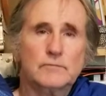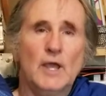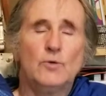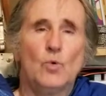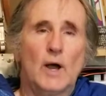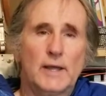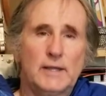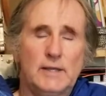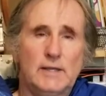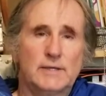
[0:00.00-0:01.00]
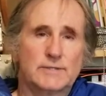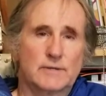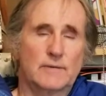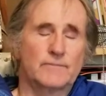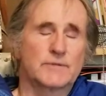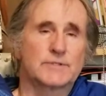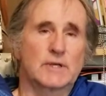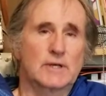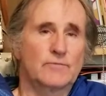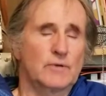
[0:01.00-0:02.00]
and why he is a
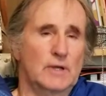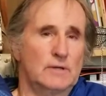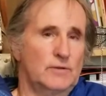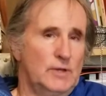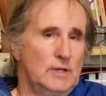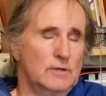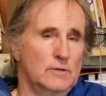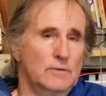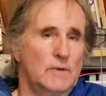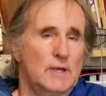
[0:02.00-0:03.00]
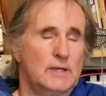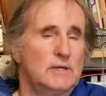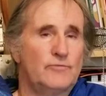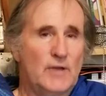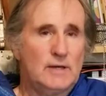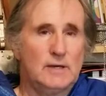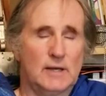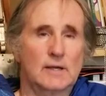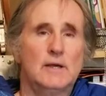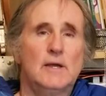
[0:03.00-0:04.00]
significant thinker in
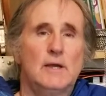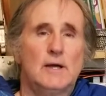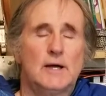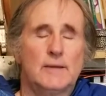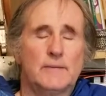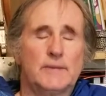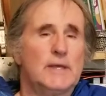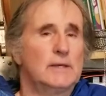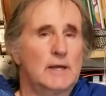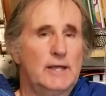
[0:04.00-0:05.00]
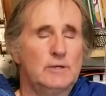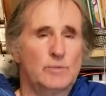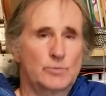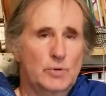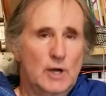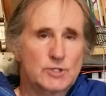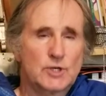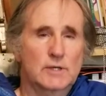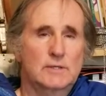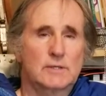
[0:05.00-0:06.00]
defending the Enlightenment
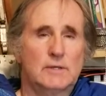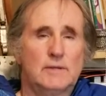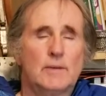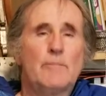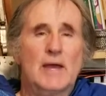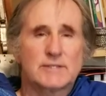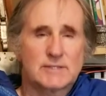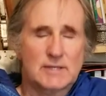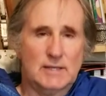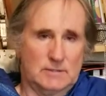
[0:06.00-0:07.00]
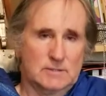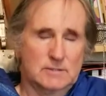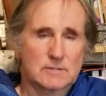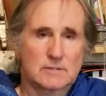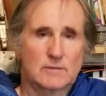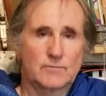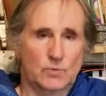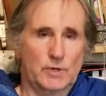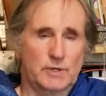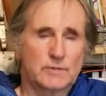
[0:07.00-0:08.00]
project in the best sense of the
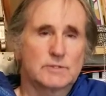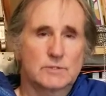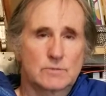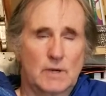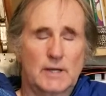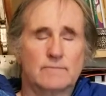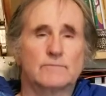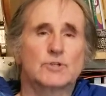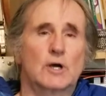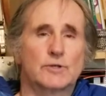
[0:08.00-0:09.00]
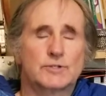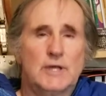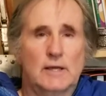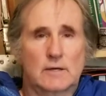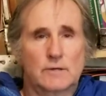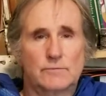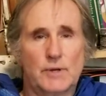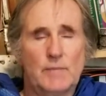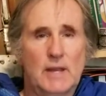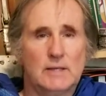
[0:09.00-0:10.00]
word. And this is why Charles Taylor
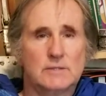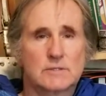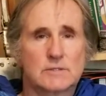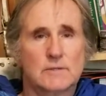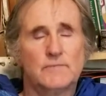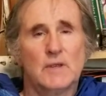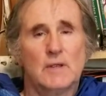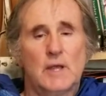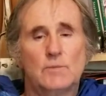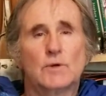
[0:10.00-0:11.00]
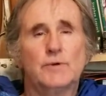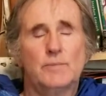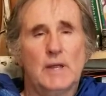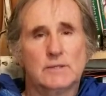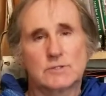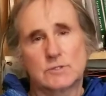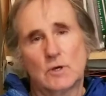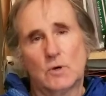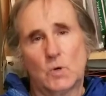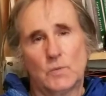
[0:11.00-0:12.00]
remains and will remain
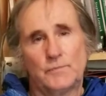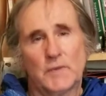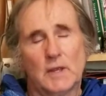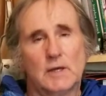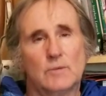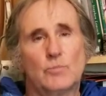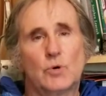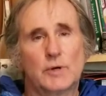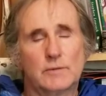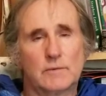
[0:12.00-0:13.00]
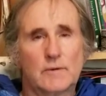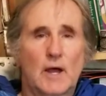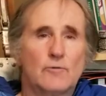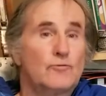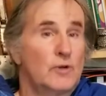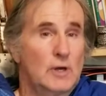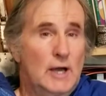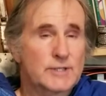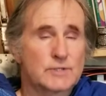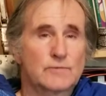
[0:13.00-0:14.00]
so an important uh,
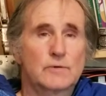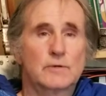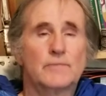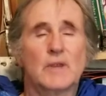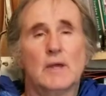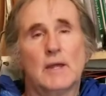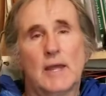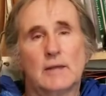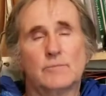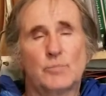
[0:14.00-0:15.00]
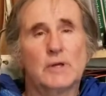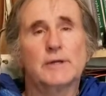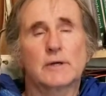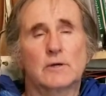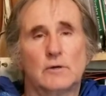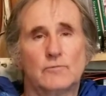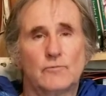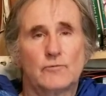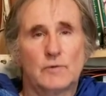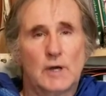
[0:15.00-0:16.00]
philosopher and political
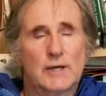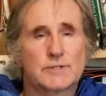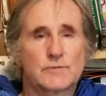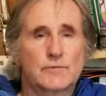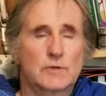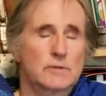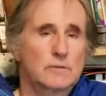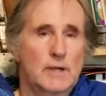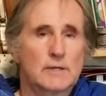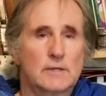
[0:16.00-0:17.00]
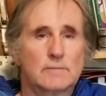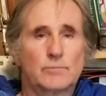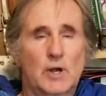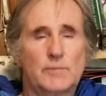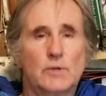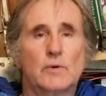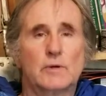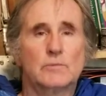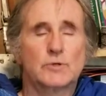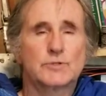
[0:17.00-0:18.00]
philosopher, and probably one of
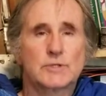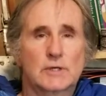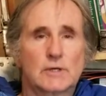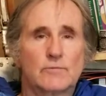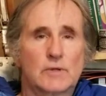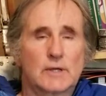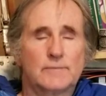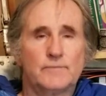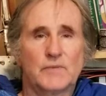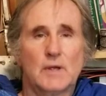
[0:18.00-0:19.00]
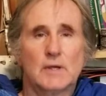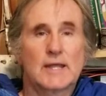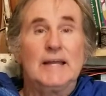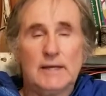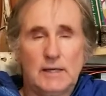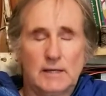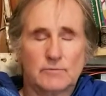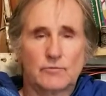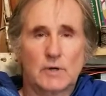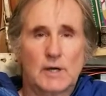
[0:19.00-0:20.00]
the most significant Canadian
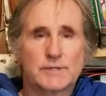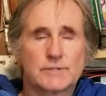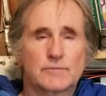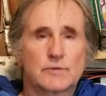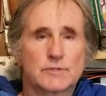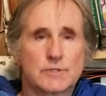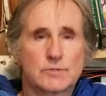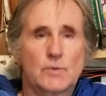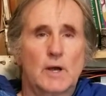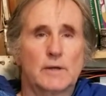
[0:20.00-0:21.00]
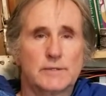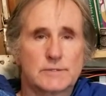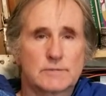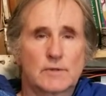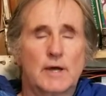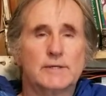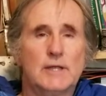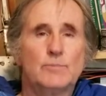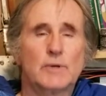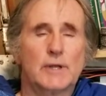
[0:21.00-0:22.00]
philosophers as well. He's thought
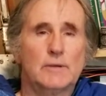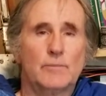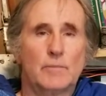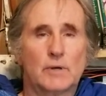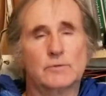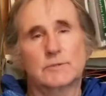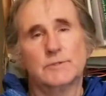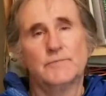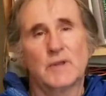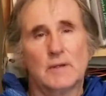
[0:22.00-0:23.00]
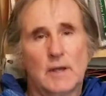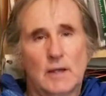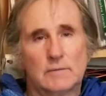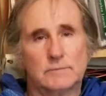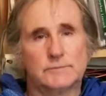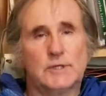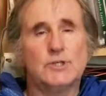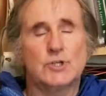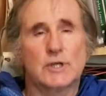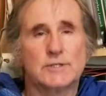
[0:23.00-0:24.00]
deeply about
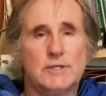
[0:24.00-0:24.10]
teaching as he